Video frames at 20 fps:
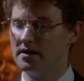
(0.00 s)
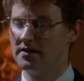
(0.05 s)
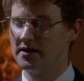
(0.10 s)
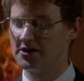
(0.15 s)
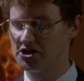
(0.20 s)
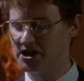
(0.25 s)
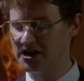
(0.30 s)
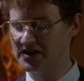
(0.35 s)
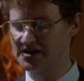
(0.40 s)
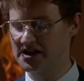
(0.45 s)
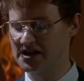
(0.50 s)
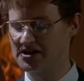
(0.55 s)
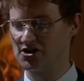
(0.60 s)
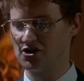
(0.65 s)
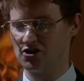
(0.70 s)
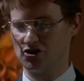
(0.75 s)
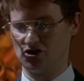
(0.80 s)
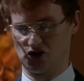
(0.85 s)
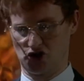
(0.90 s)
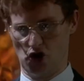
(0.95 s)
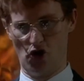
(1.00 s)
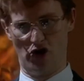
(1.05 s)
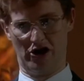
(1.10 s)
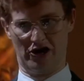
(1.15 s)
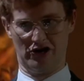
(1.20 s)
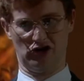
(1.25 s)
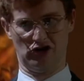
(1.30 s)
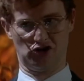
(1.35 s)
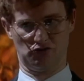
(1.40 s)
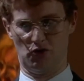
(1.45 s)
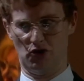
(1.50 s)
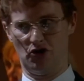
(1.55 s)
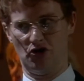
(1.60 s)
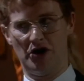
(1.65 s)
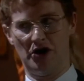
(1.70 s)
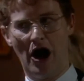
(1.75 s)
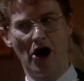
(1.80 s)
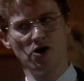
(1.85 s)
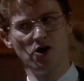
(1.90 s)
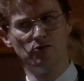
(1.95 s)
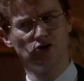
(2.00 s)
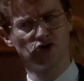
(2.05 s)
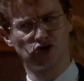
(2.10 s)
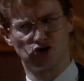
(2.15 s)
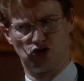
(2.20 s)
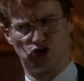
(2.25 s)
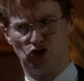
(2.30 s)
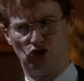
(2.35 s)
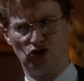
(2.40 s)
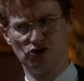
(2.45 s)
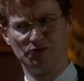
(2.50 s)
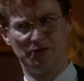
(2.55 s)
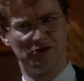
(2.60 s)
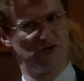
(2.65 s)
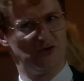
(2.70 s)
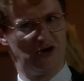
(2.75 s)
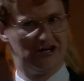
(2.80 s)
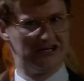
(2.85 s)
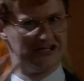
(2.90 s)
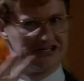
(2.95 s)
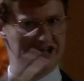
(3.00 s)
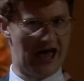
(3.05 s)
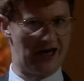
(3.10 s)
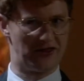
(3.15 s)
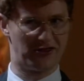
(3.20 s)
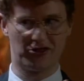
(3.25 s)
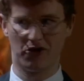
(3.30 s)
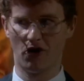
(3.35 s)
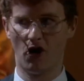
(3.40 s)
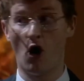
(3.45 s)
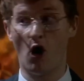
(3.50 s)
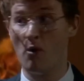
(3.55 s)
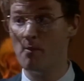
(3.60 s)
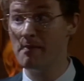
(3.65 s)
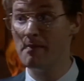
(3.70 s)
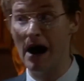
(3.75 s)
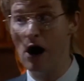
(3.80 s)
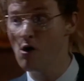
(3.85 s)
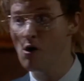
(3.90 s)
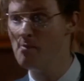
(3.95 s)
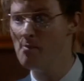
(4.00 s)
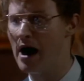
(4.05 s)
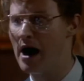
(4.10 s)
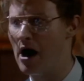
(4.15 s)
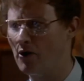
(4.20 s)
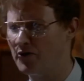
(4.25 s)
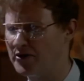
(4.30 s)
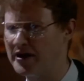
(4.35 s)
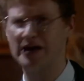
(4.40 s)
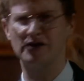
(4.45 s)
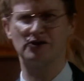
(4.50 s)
The chief says, "So Englishman, now you must choose between death or Mau Mau." The